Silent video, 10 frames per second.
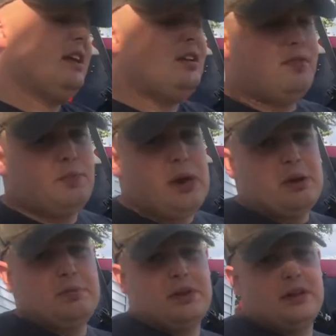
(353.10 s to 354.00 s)
enough about
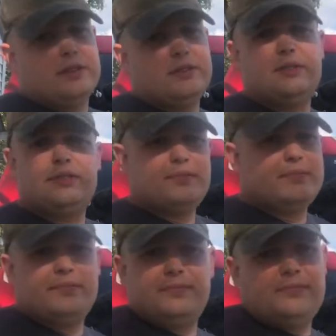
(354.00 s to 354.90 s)
it, because
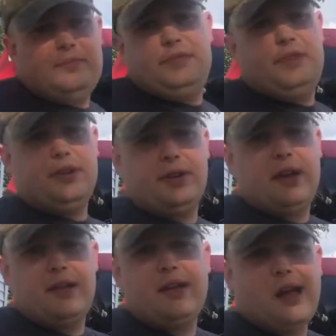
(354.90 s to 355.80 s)
you
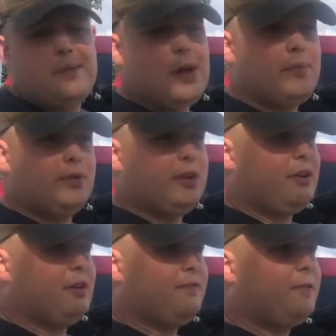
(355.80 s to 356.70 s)
know, I'm able
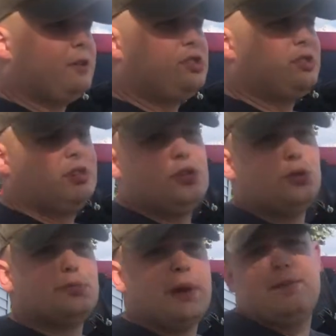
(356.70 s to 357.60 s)
to functionally
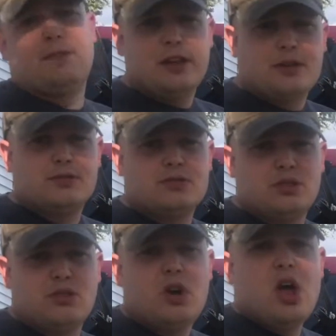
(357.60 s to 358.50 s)
use my vehicle
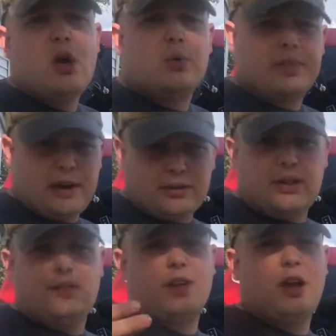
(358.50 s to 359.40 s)
still without
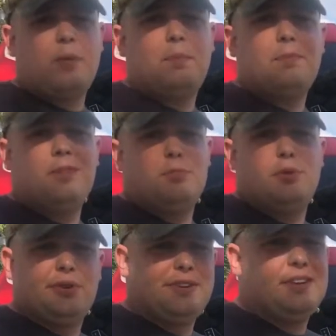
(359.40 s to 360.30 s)
giving up the
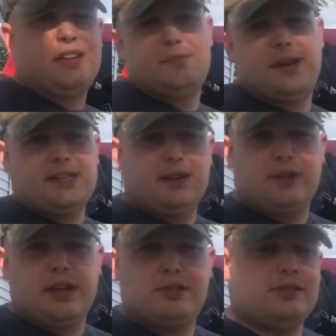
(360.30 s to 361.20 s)
ability to get in my
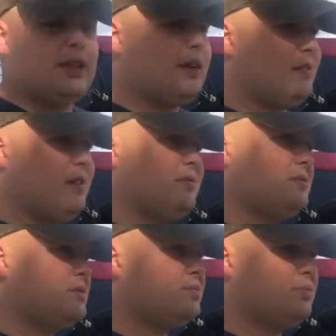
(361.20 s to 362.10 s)
tailgate. So that
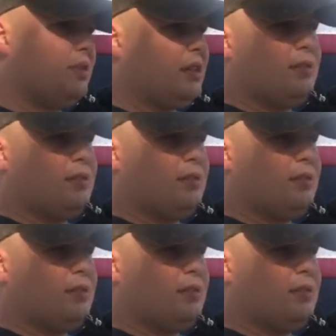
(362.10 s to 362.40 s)
was like the